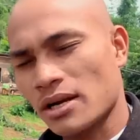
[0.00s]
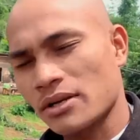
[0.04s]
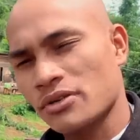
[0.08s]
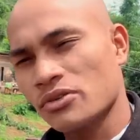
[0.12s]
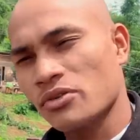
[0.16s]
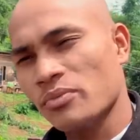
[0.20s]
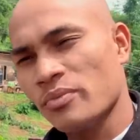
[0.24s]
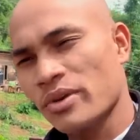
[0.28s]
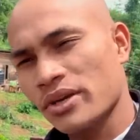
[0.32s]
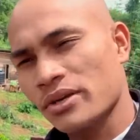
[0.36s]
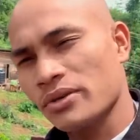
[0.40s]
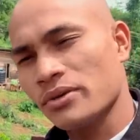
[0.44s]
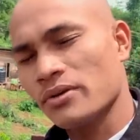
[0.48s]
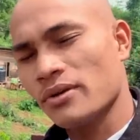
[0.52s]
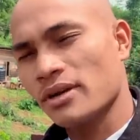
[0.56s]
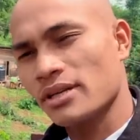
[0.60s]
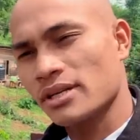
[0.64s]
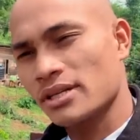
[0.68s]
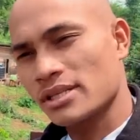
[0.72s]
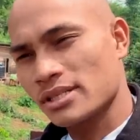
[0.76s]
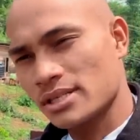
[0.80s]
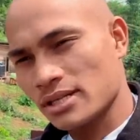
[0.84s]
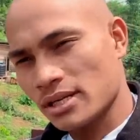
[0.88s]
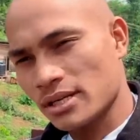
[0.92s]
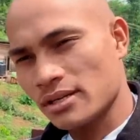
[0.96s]
tried to make you
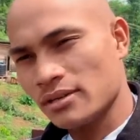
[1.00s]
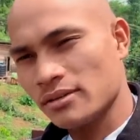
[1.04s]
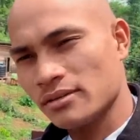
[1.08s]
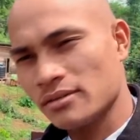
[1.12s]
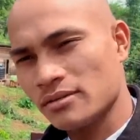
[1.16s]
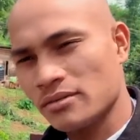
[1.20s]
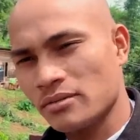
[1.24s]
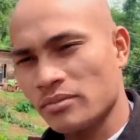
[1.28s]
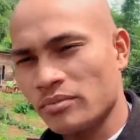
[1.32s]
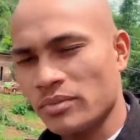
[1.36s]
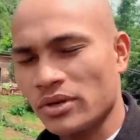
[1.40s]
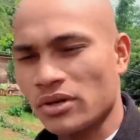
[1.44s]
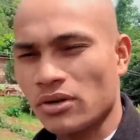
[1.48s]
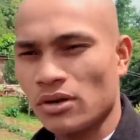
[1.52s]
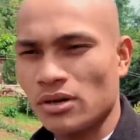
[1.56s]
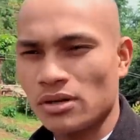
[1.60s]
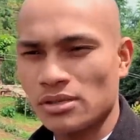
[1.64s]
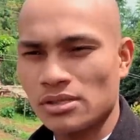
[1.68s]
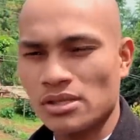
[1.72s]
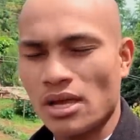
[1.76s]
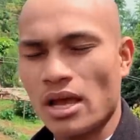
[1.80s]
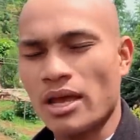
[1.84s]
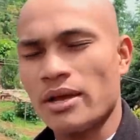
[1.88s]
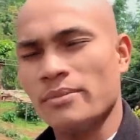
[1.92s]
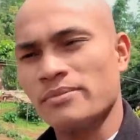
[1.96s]
understand
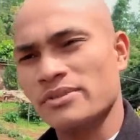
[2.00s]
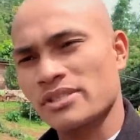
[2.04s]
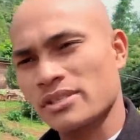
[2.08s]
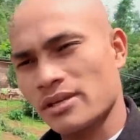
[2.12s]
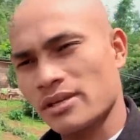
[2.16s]
because I am